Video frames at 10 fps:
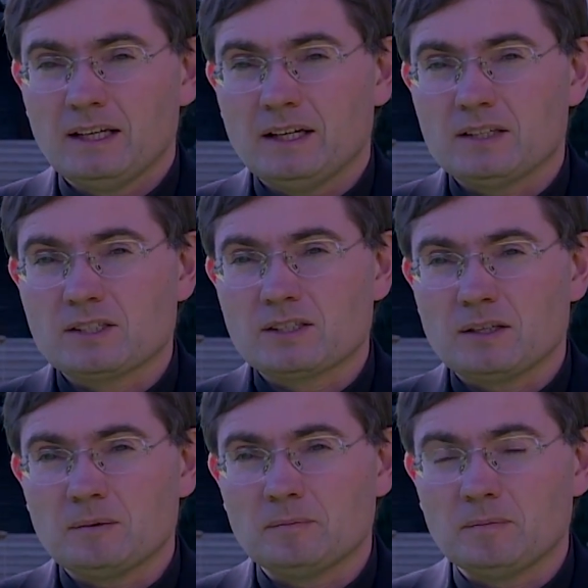It
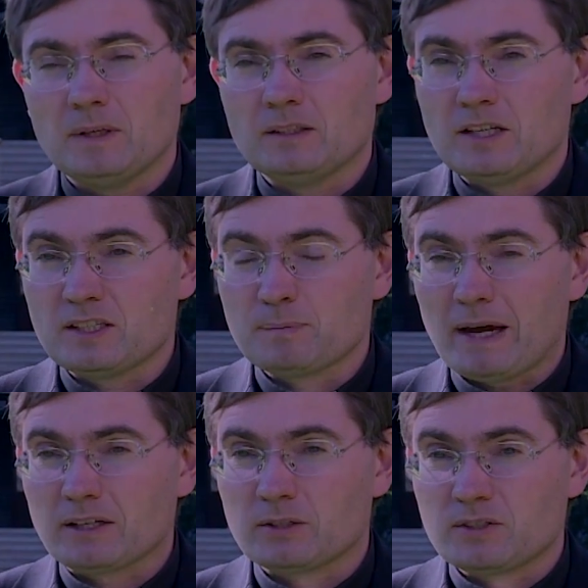dates
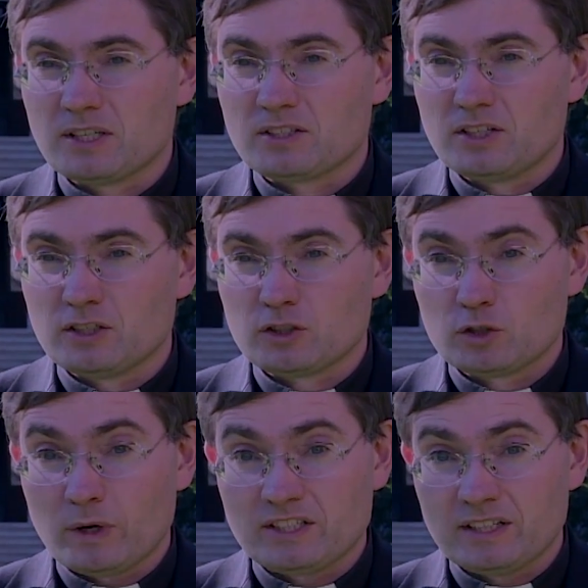back to
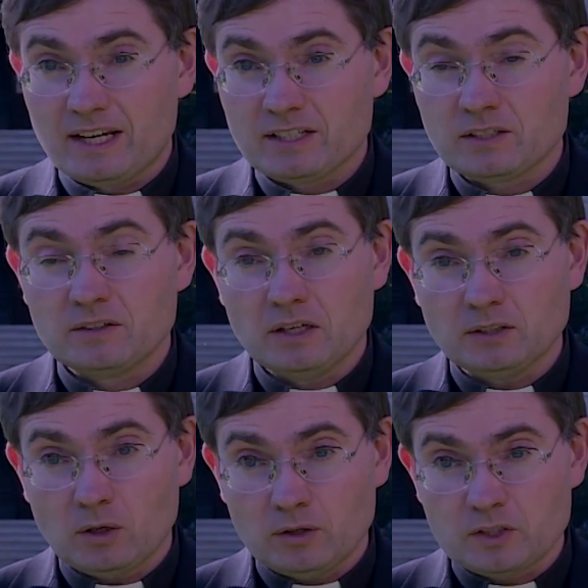1628, not
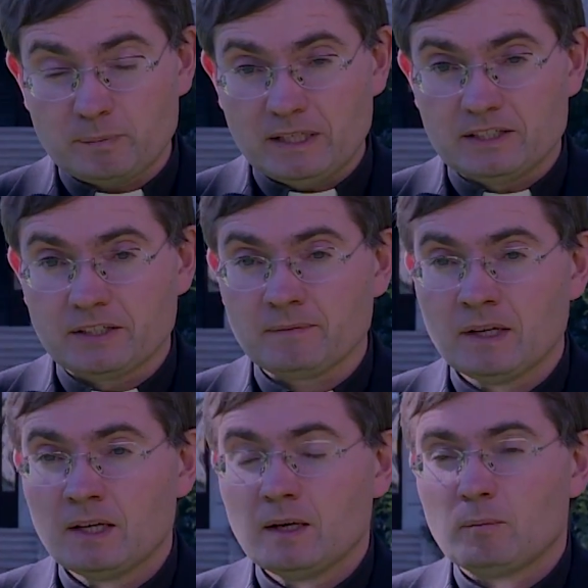the current building,
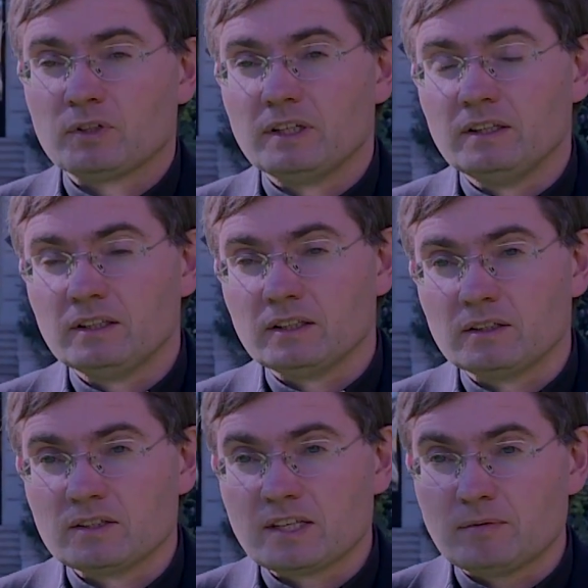but in
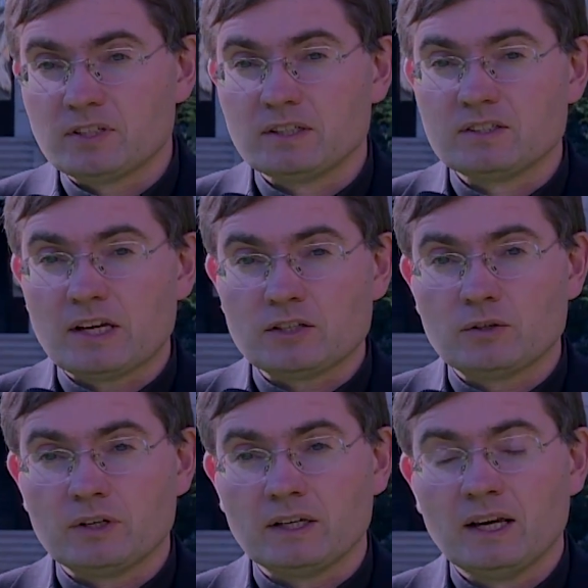the 17th
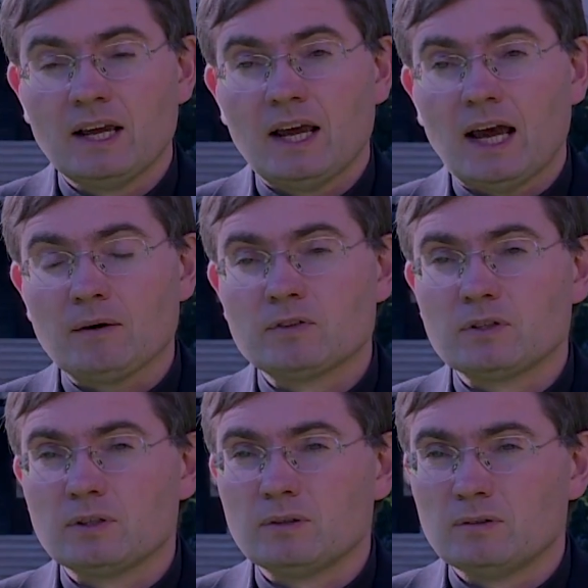century, after
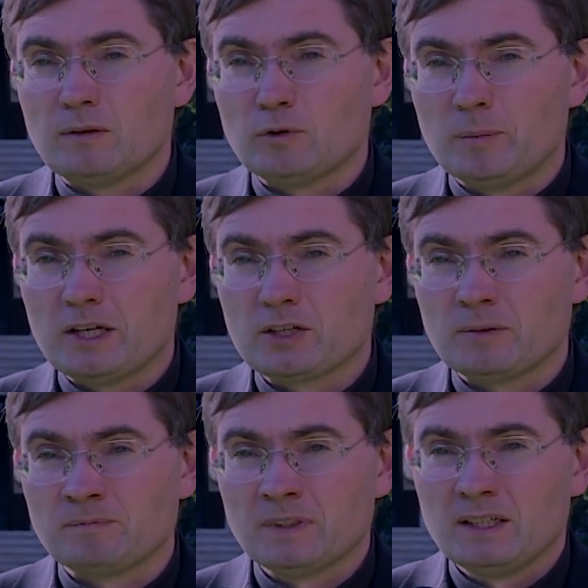the
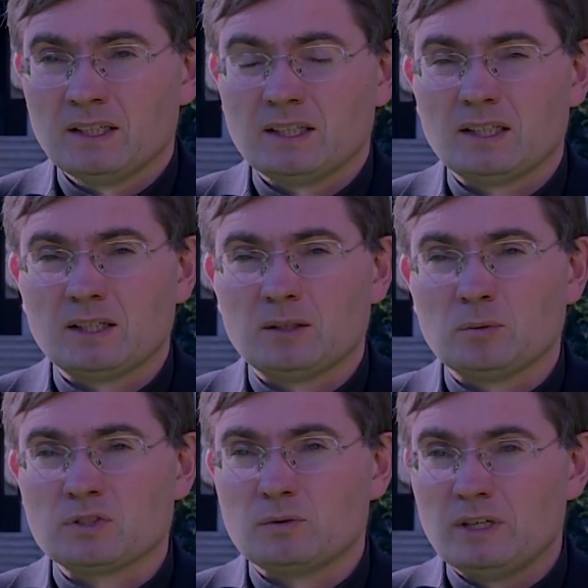Reformation, there
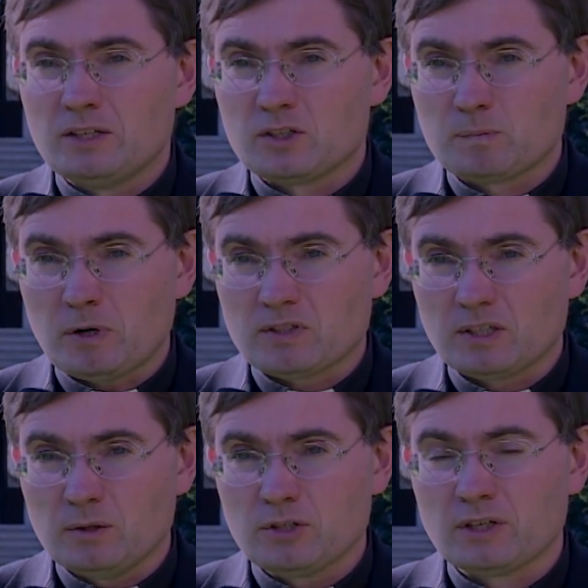was religious
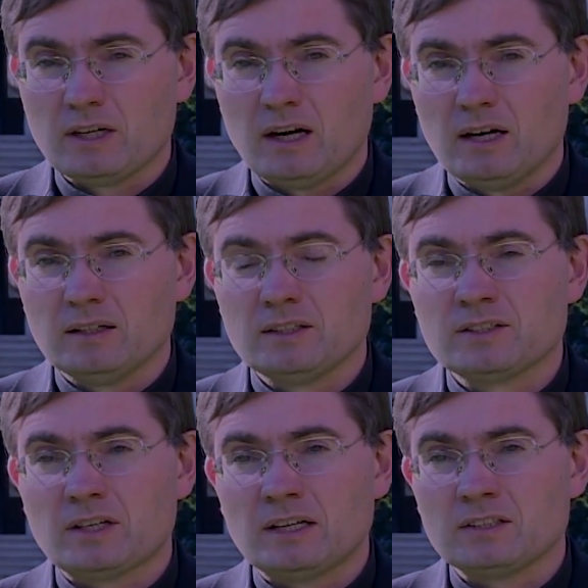persecution in
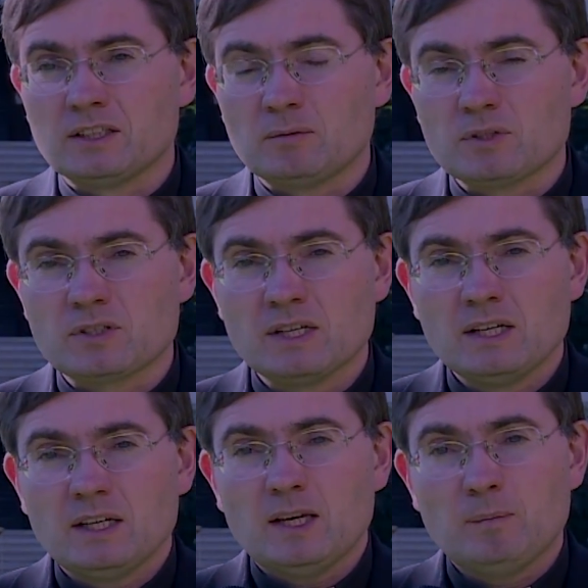Ireland, and it was
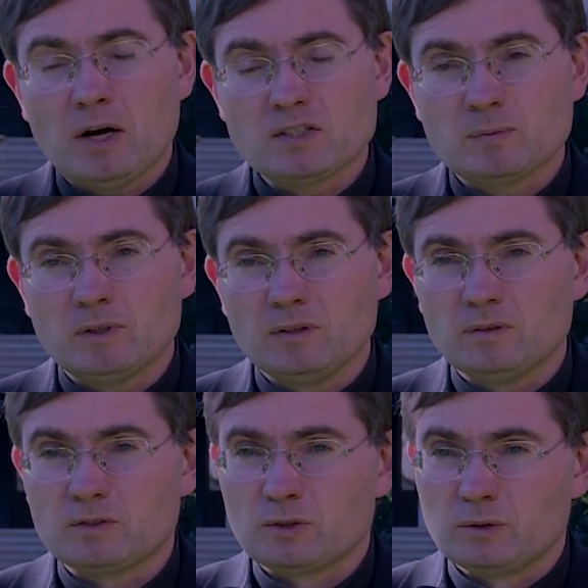
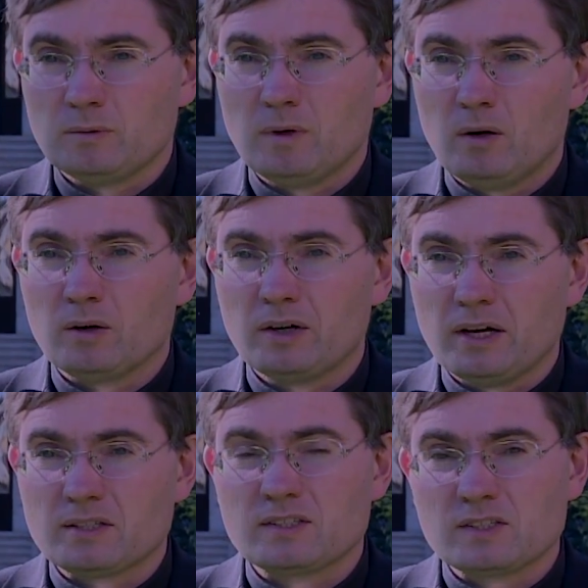impossible to
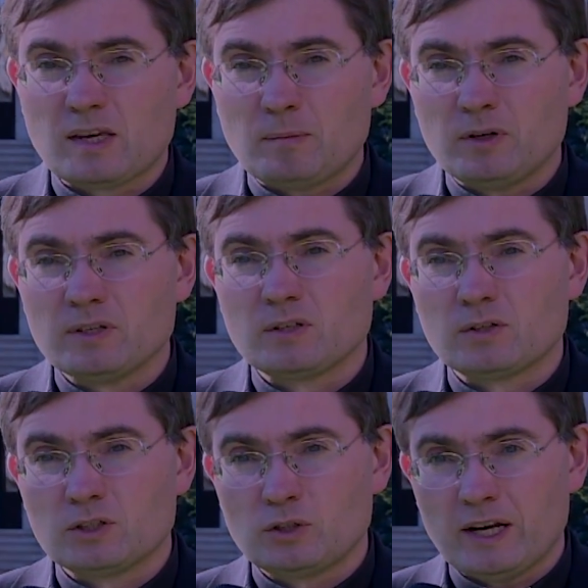organise seminaries or
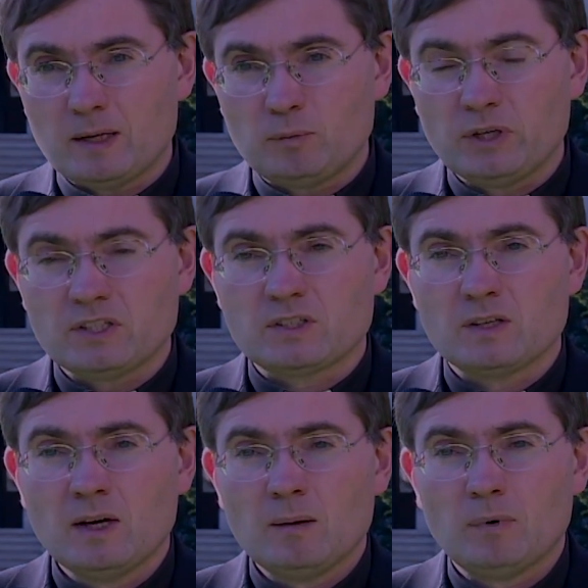to train
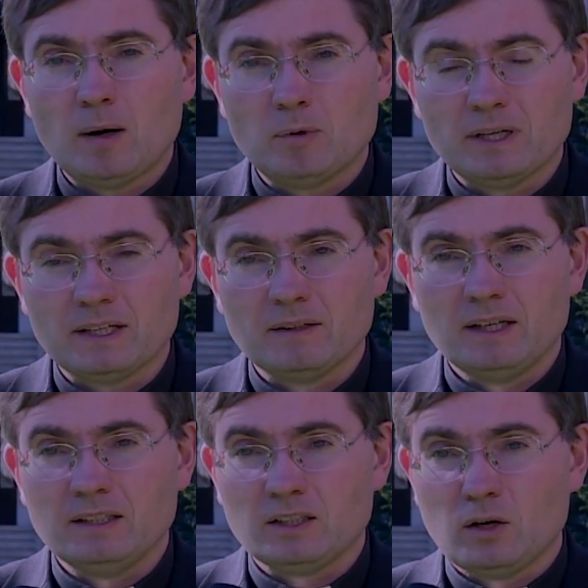priests properly
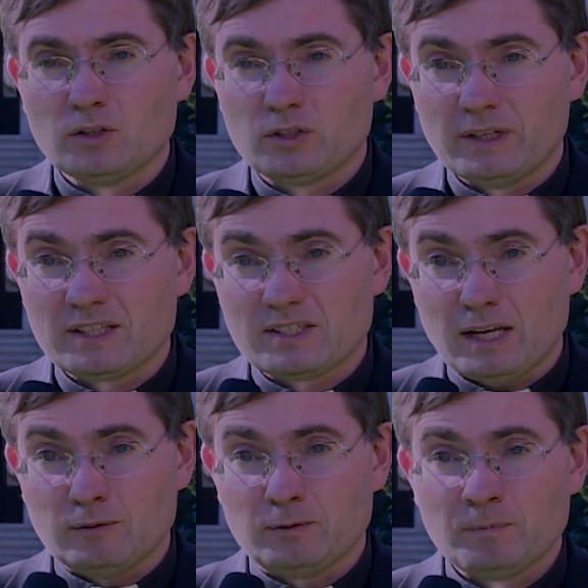in the country
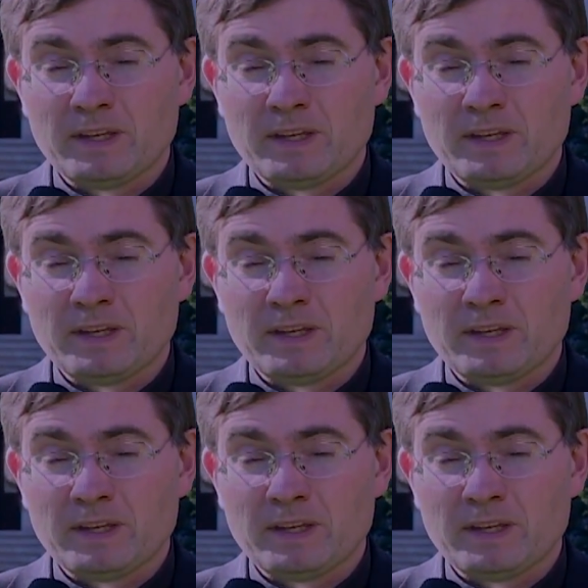itself.